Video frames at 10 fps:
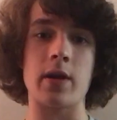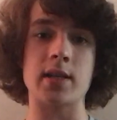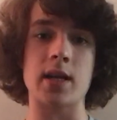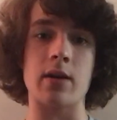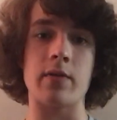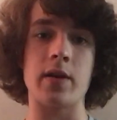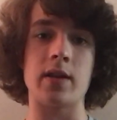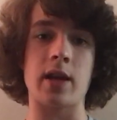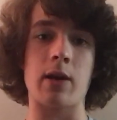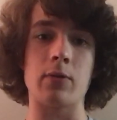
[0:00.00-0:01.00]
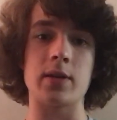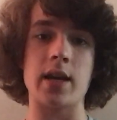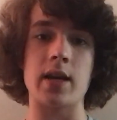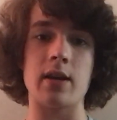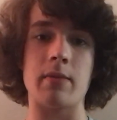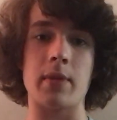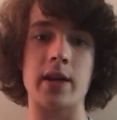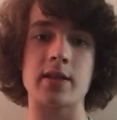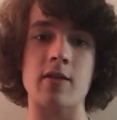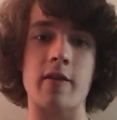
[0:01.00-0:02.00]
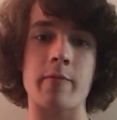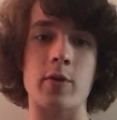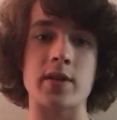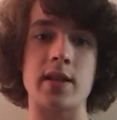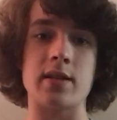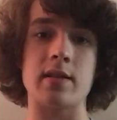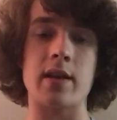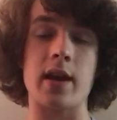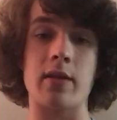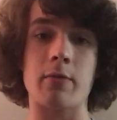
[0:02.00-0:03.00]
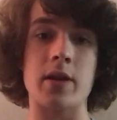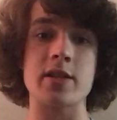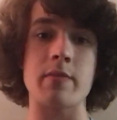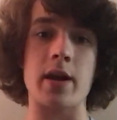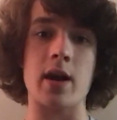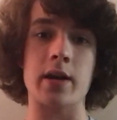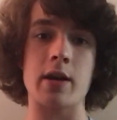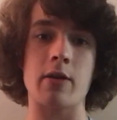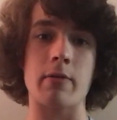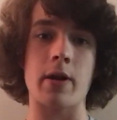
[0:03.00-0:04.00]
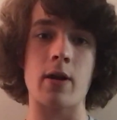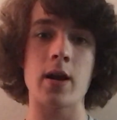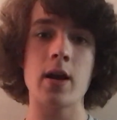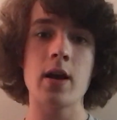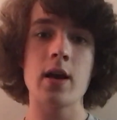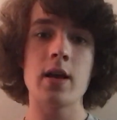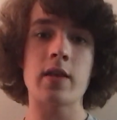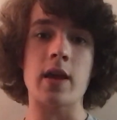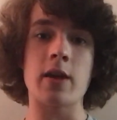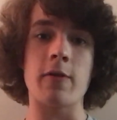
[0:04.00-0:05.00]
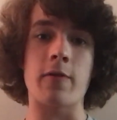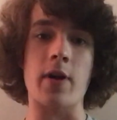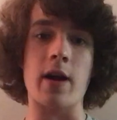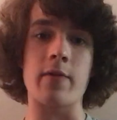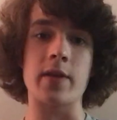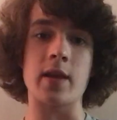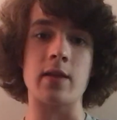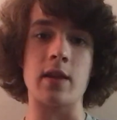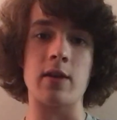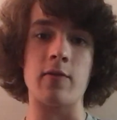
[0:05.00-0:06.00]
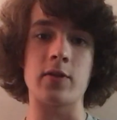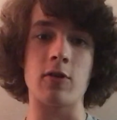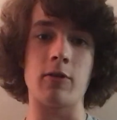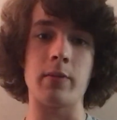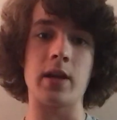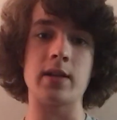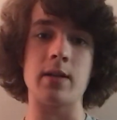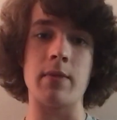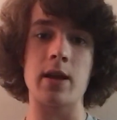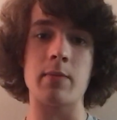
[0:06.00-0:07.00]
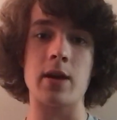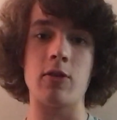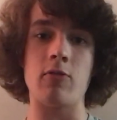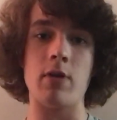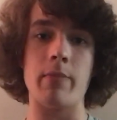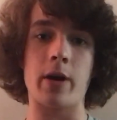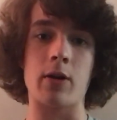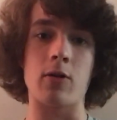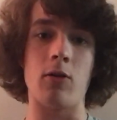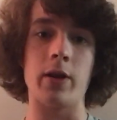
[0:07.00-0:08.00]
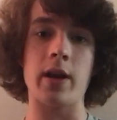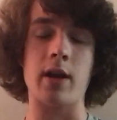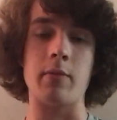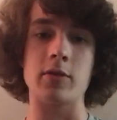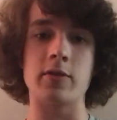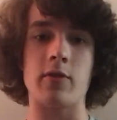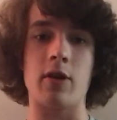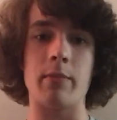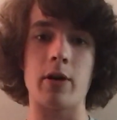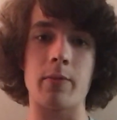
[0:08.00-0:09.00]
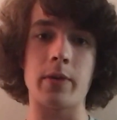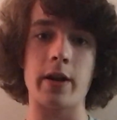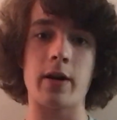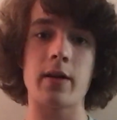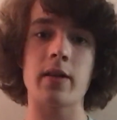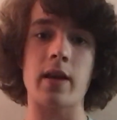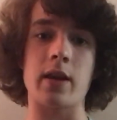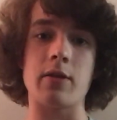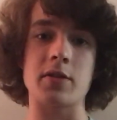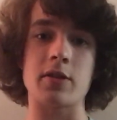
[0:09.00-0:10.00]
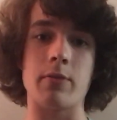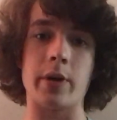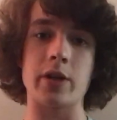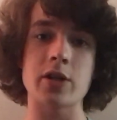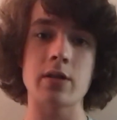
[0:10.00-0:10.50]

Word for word: out of it that I will take into my sophomore season and the rest of my hockey career. Thank you for everything that you've told me to make me into a better goalie and most of all, a better player. Thank you so much.